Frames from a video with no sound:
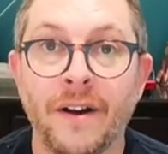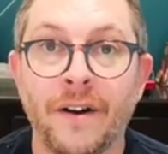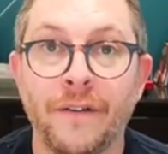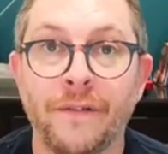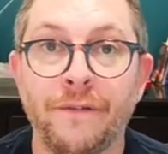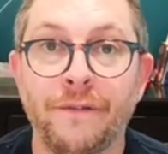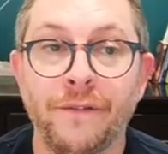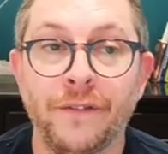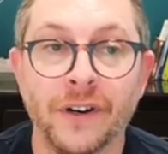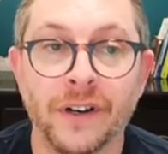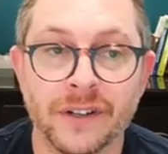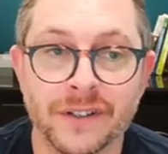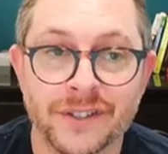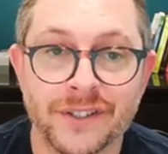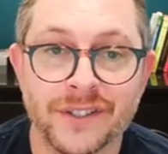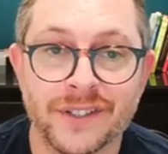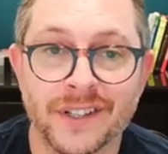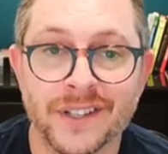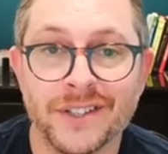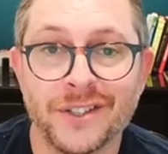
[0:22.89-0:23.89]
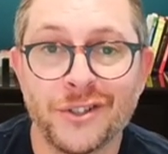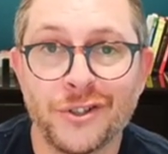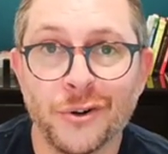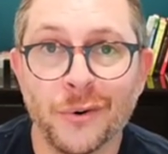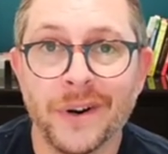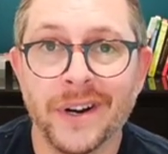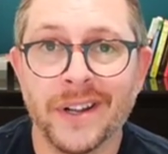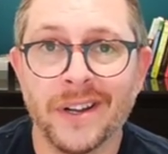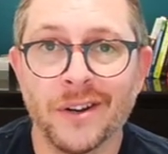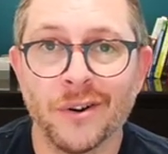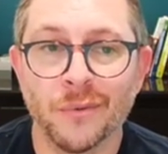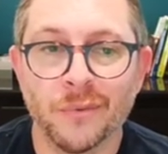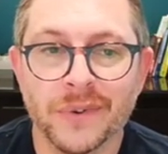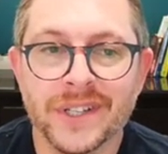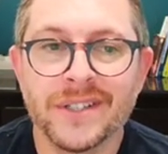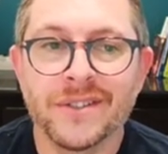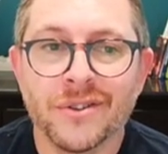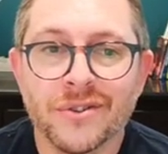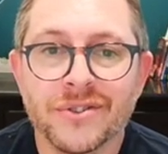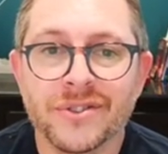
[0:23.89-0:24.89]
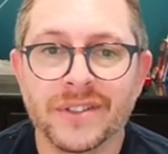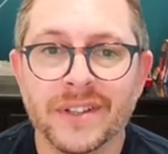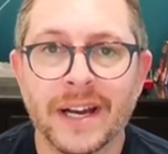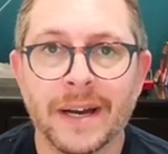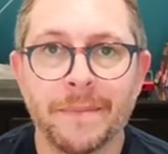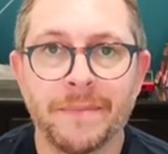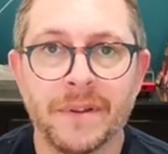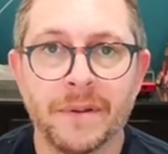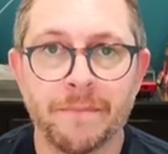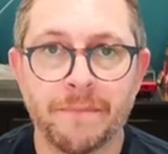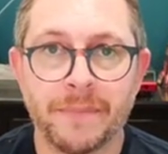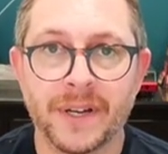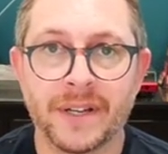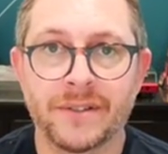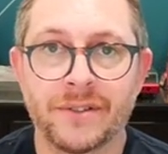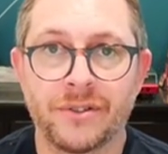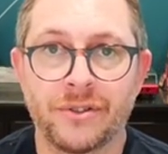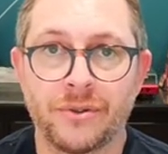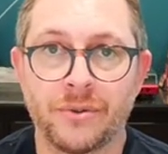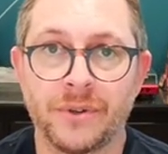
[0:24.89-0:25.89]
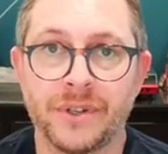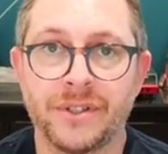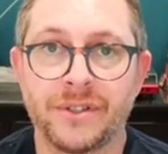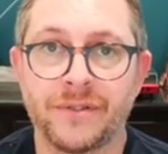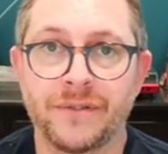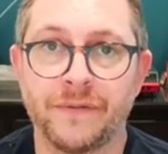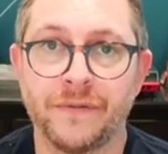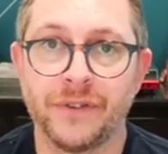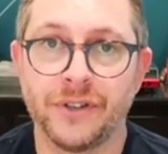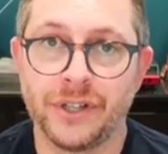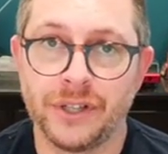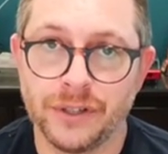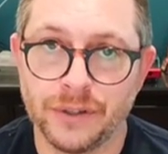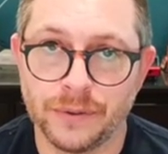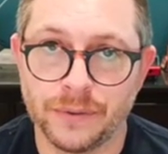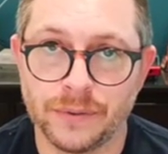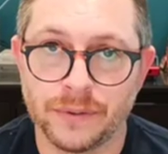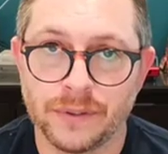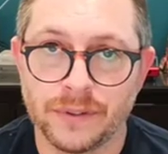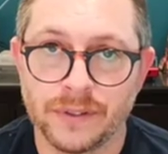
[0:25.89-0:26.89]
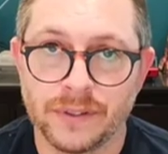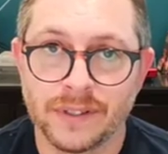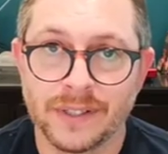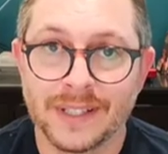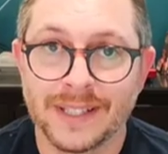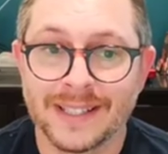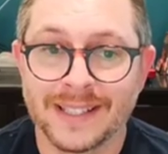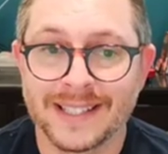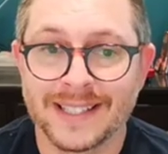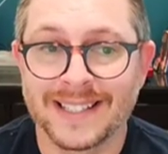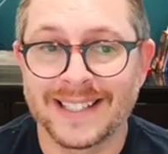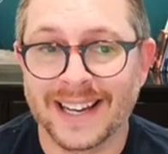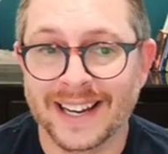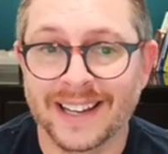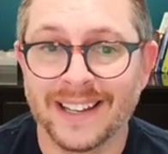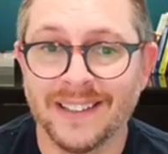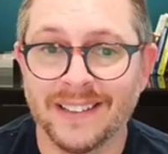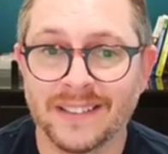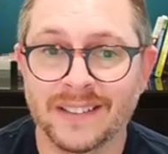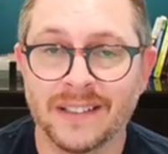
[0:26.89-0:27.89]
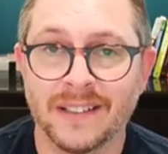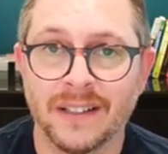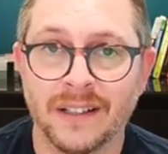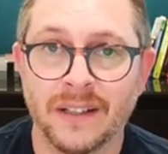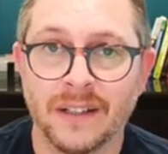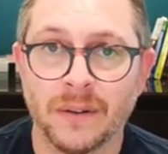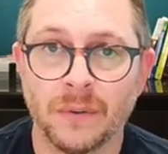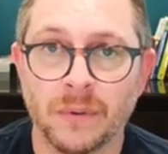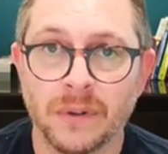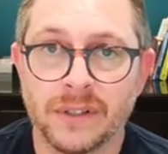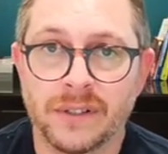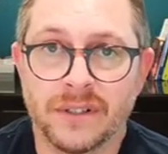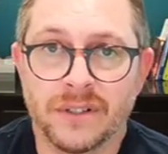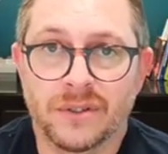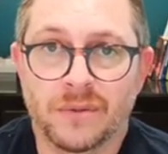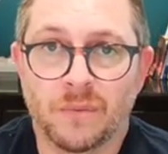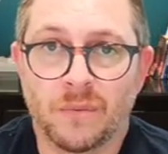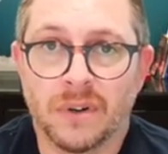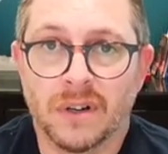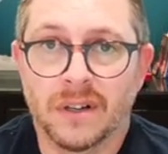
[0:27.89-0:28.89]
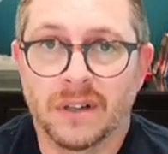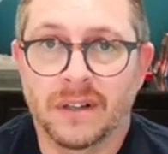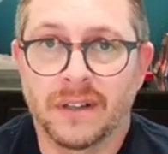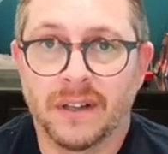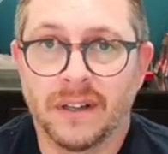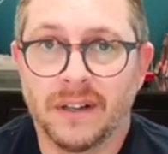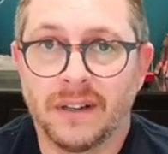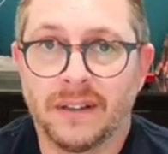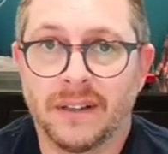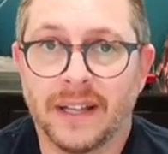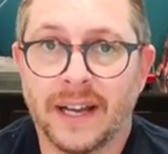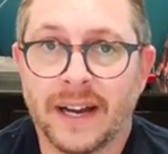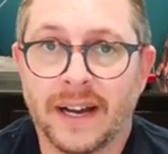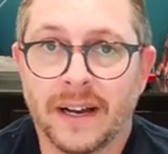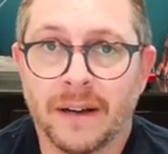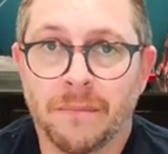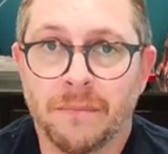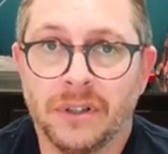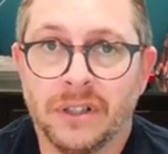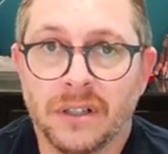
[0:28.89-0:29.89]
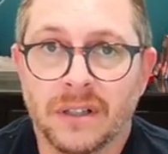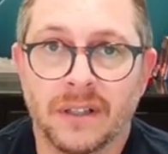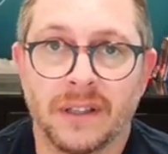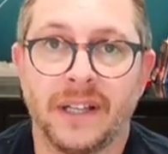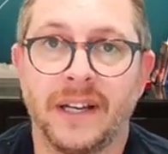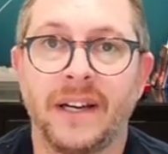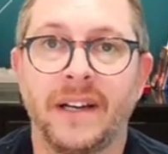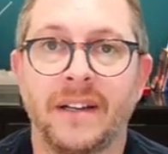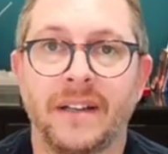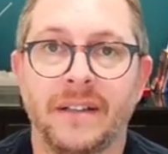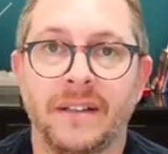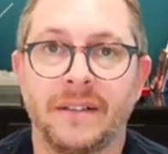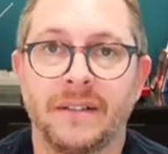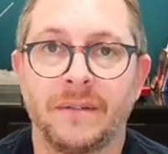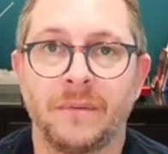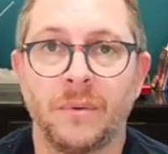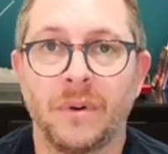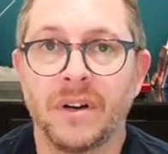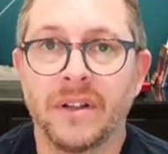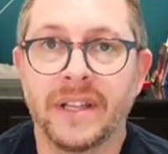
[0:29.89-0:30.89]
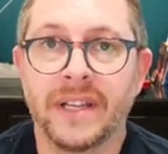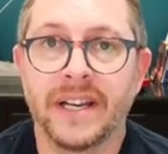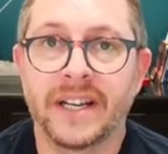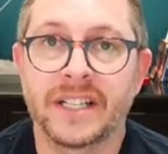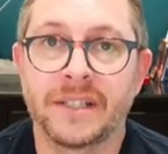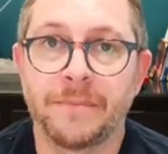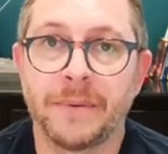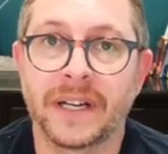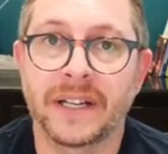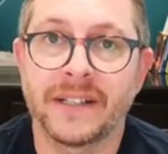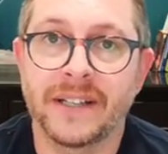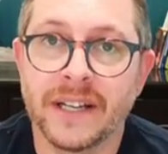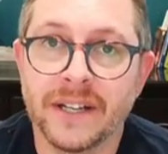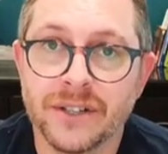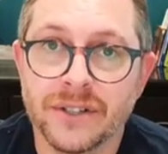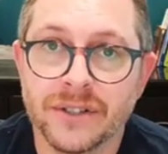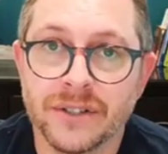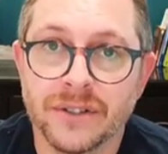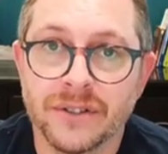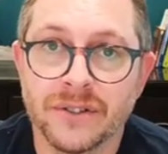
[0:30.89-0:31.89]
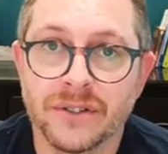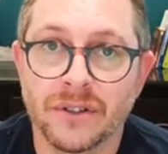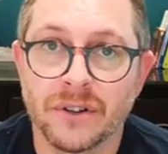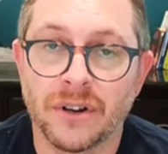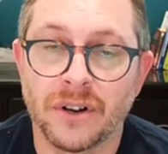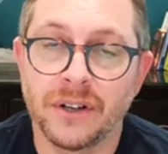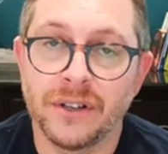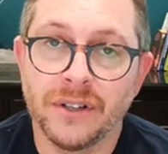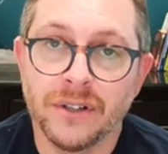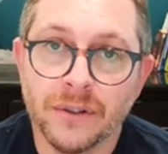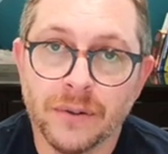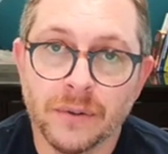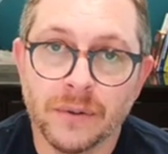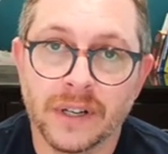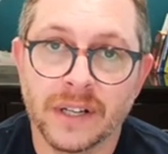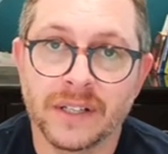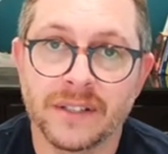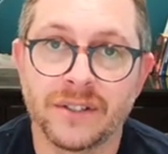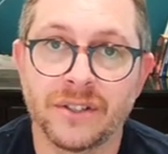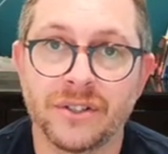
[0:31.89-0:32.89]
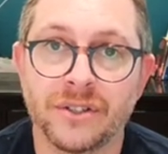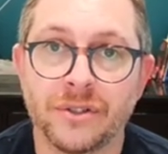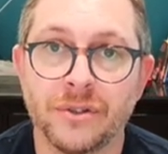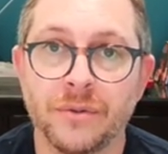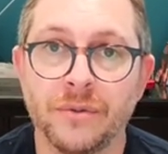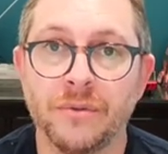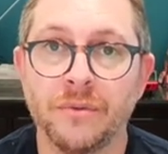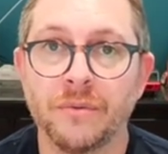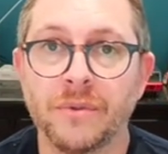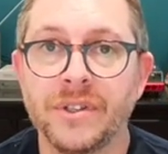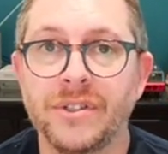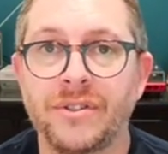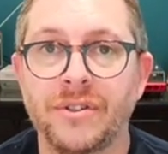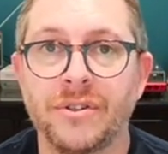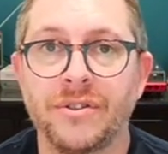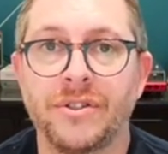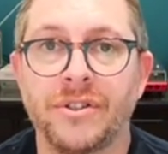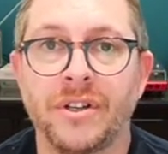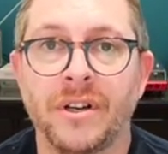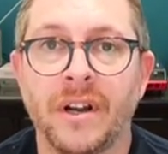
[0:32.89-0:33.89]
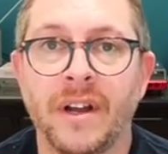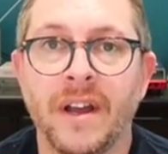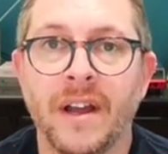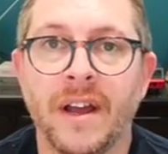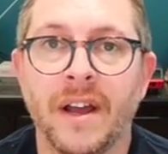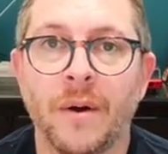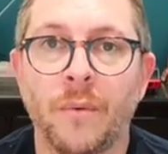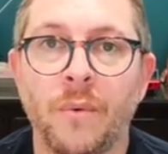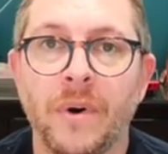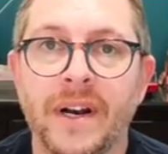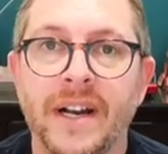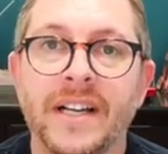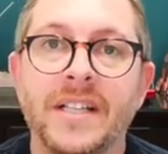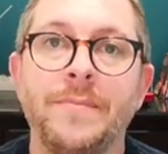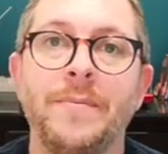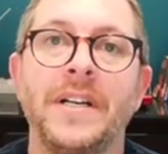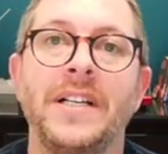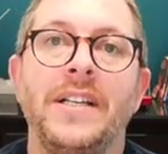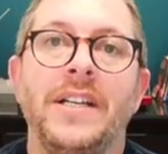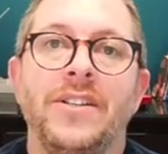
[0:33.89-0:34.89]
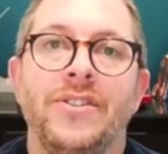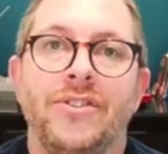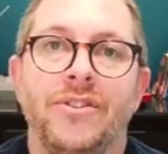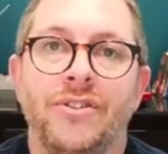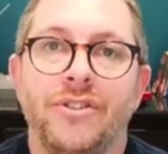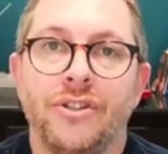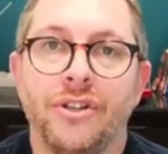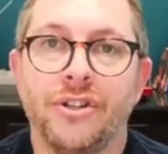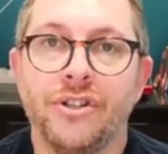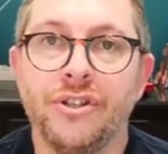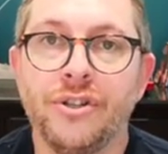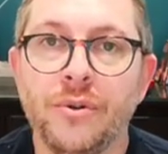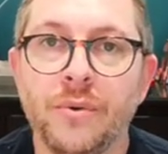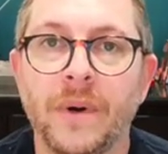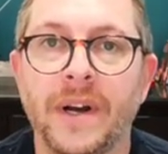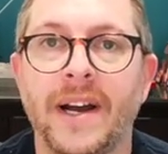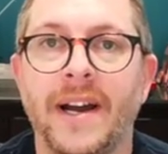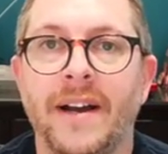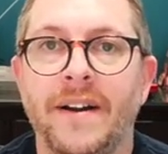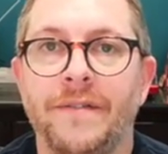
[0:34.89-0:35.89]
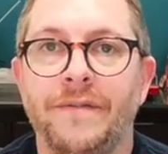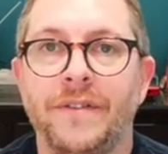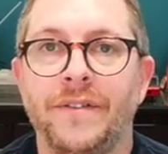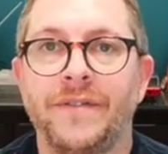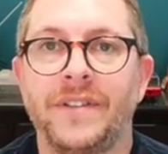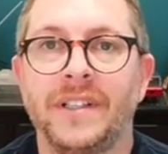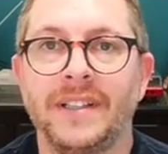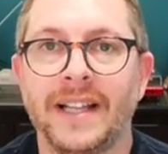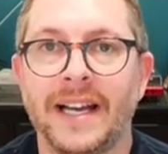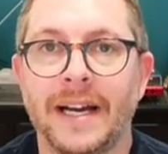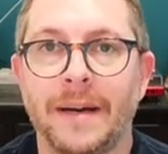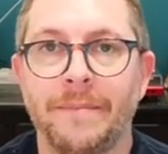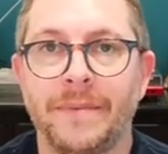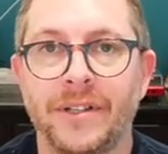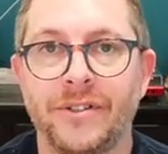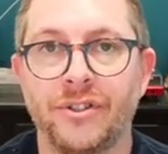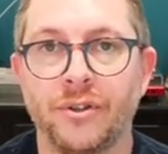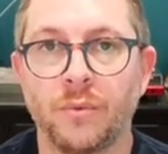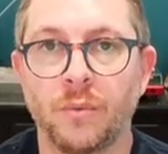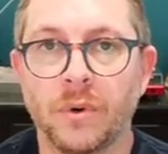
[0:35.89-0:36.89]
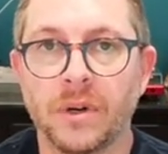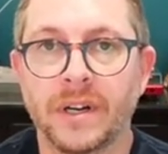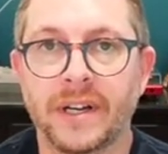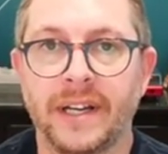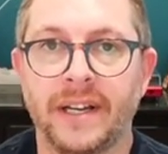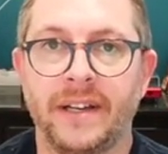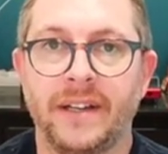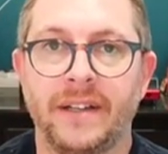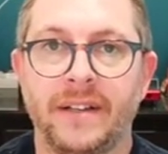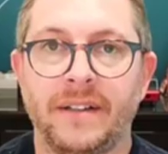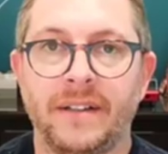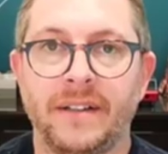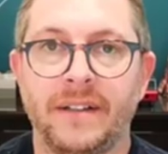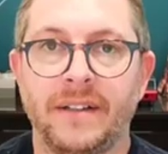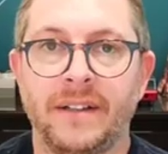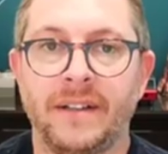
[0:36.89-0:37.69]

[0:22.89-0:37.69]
First, is joining a research lab the best choice for you? Second, what does work in a lab look like? What are the expectations on you as a student researcher, and what expectations should you have of the lab that you're working in? And